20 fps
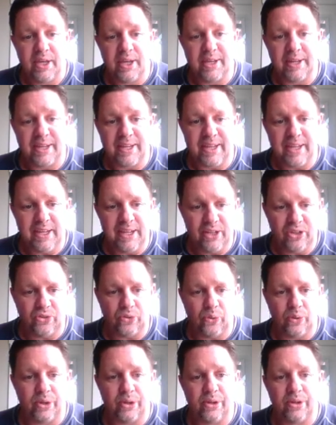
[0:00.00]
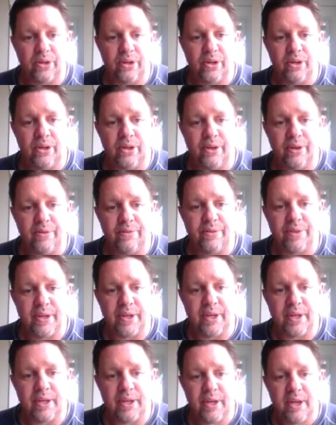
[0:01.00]
in each one of
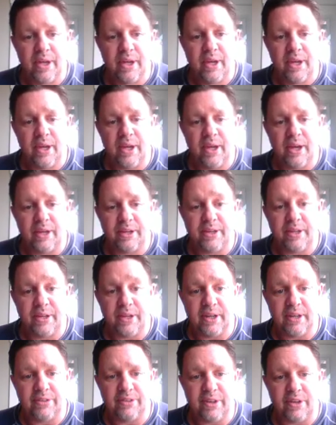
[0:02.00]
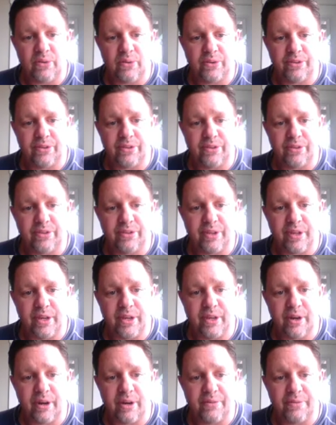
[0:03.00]
the DNA sequences
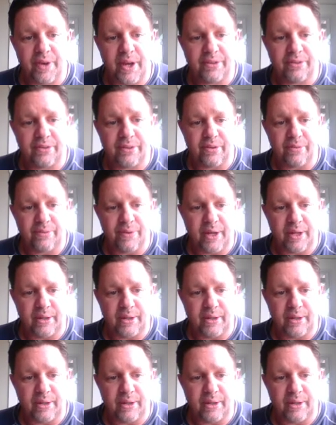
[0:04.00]
in our FASTA file.